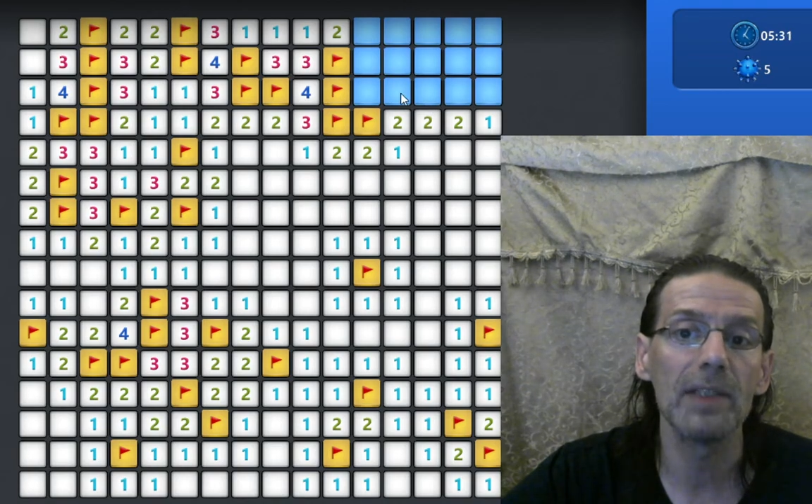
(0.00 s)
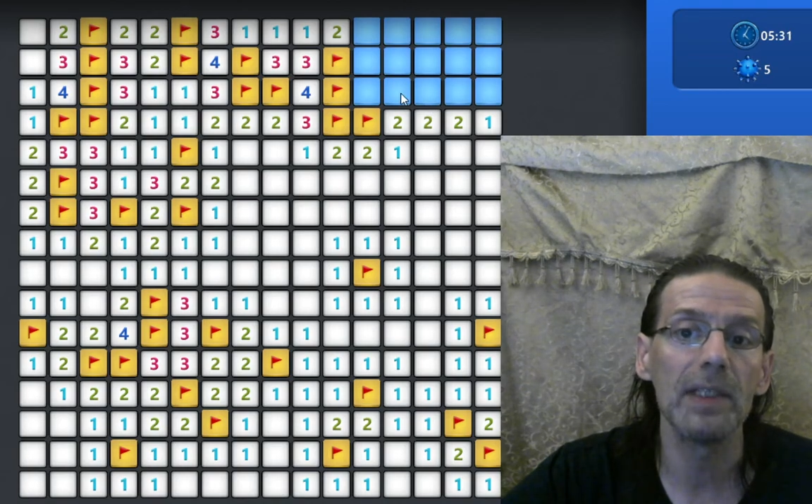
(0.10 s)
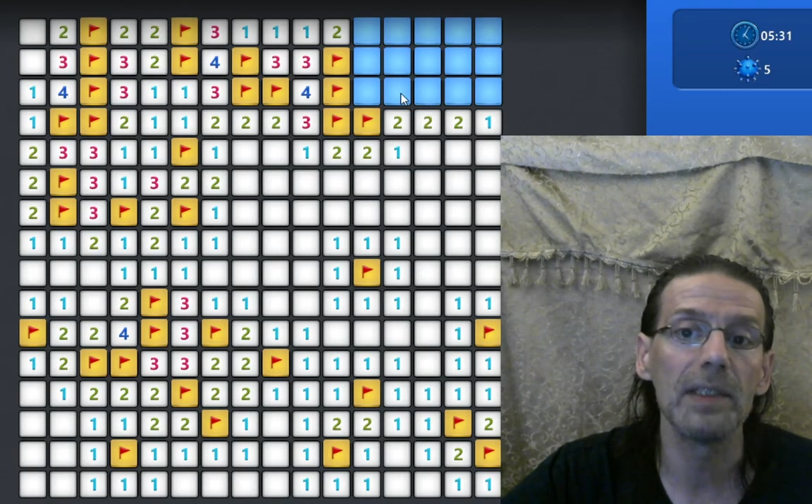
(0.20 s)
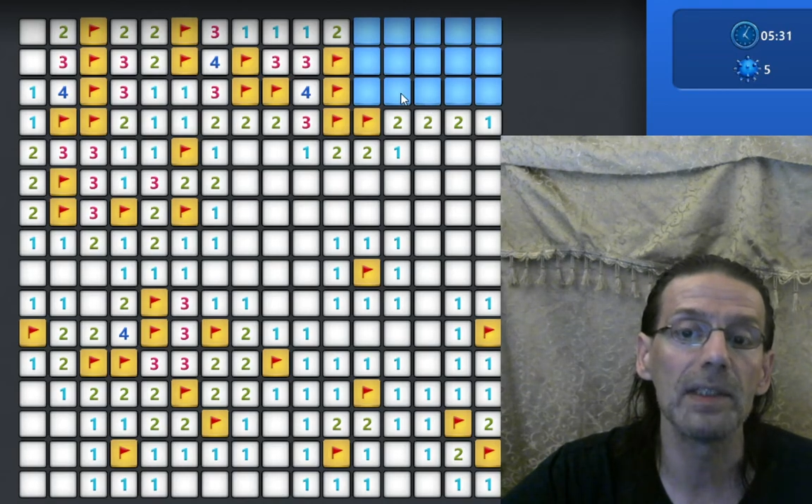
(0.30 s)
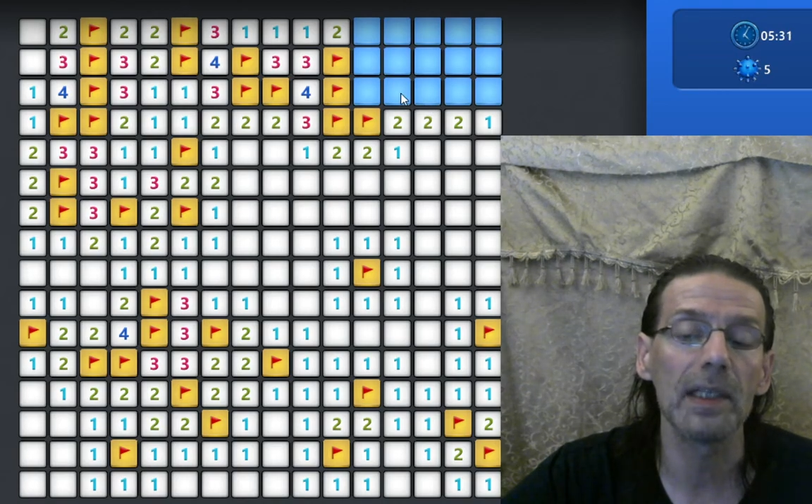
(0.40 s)
get
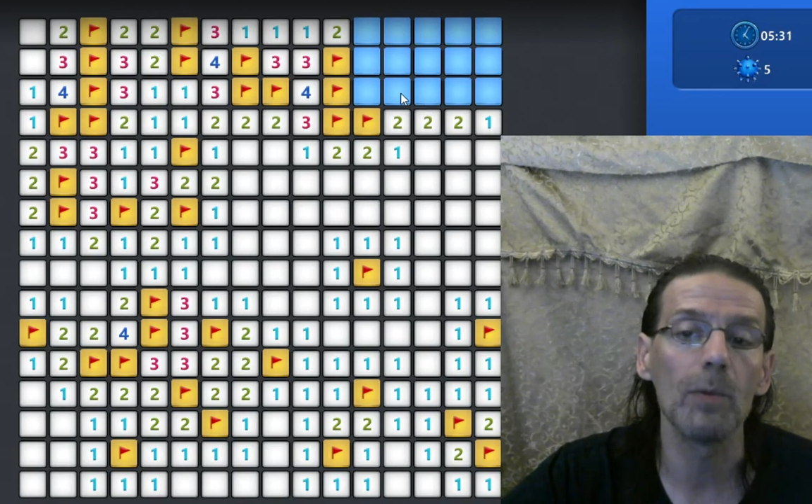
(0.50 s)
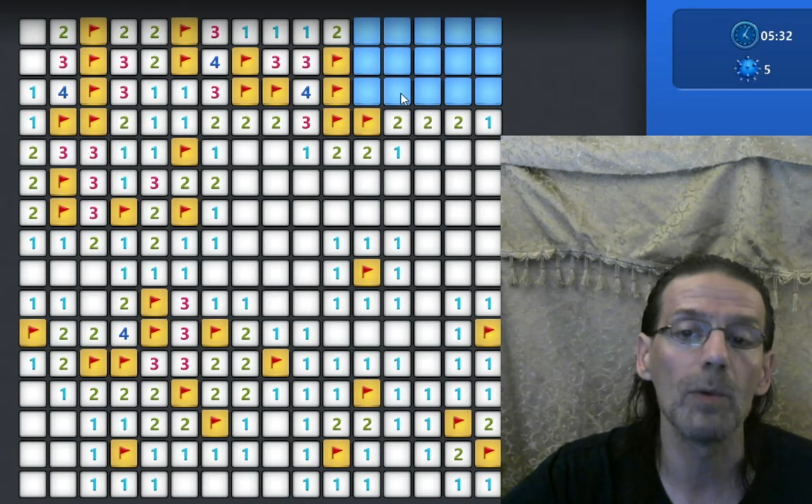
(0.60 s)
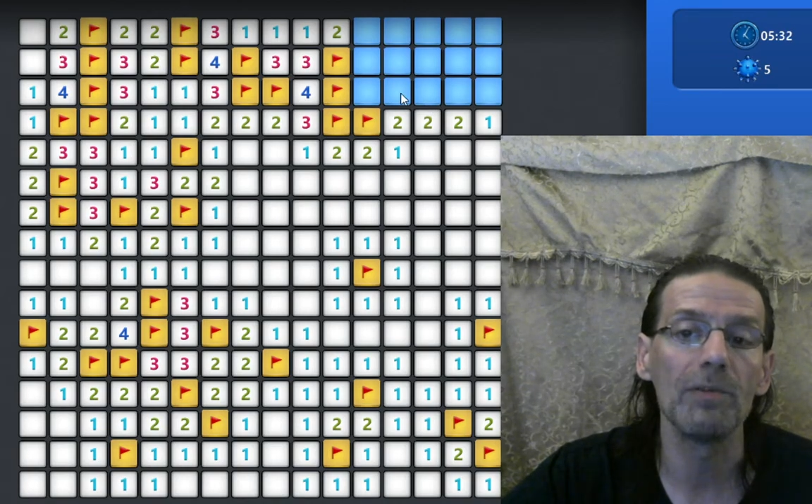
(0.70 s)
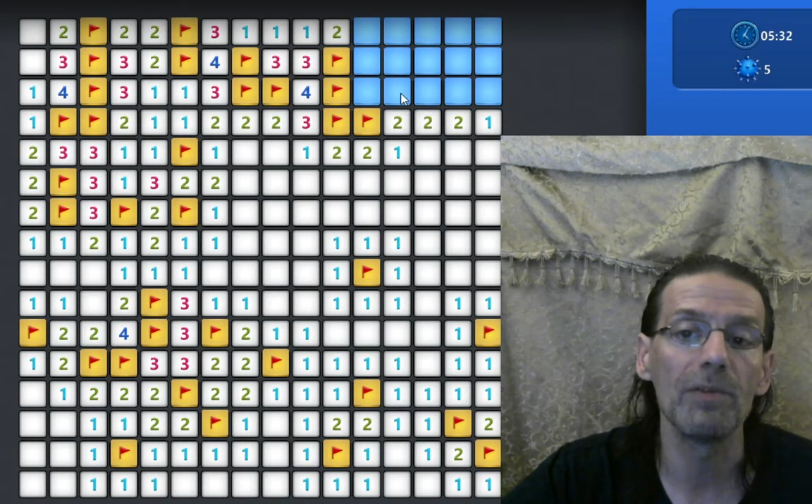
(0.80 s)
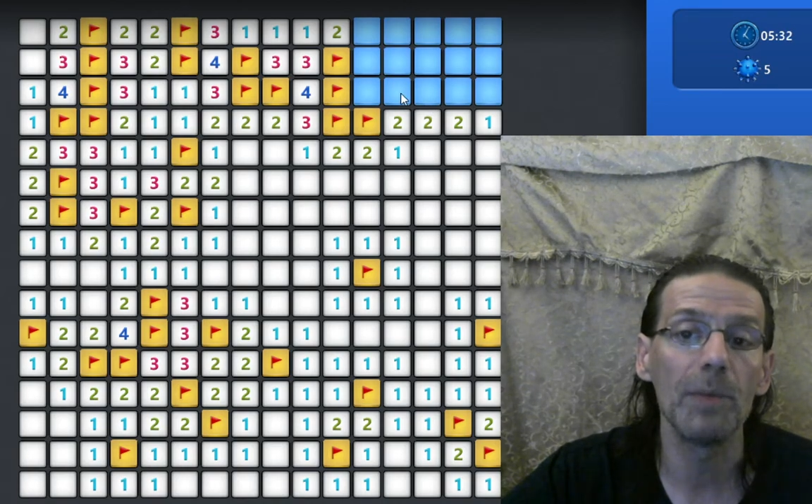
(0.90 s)
its second
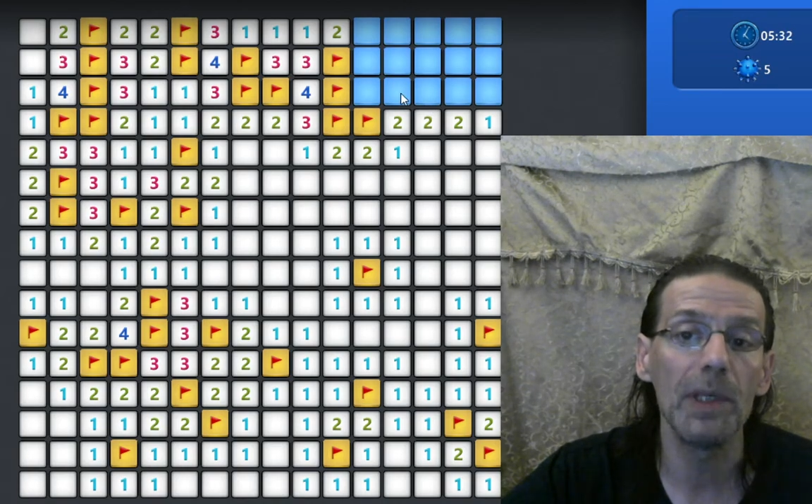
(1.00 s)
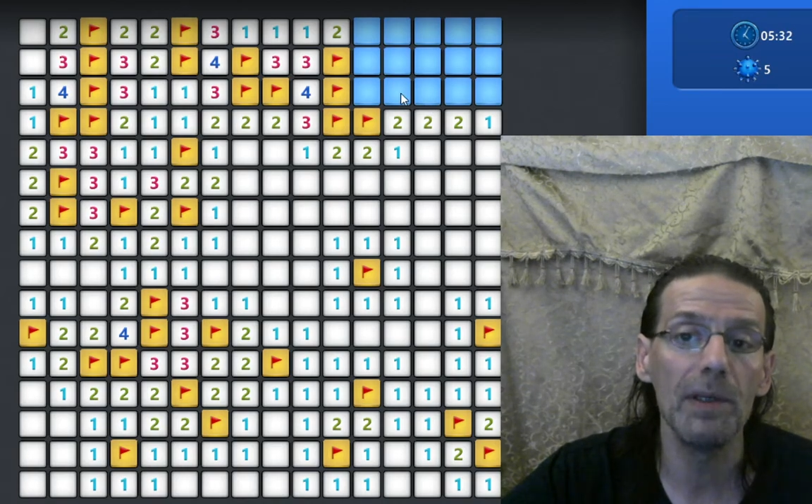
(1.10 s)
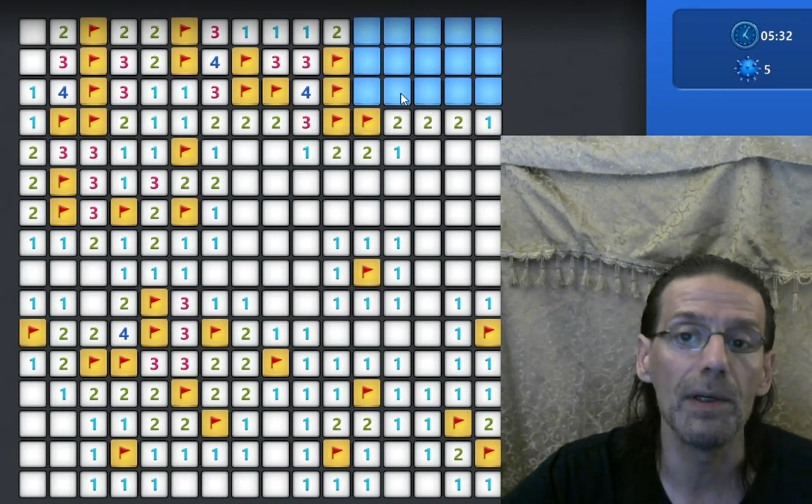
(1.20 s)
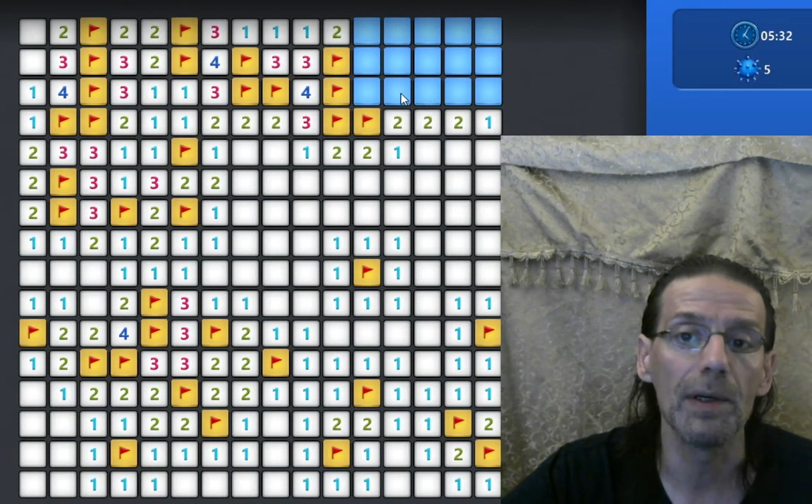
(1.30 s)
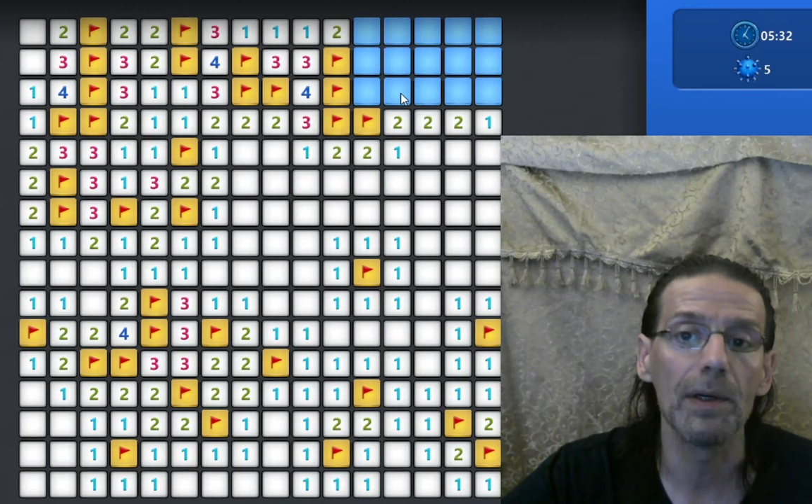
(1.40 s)
one from here.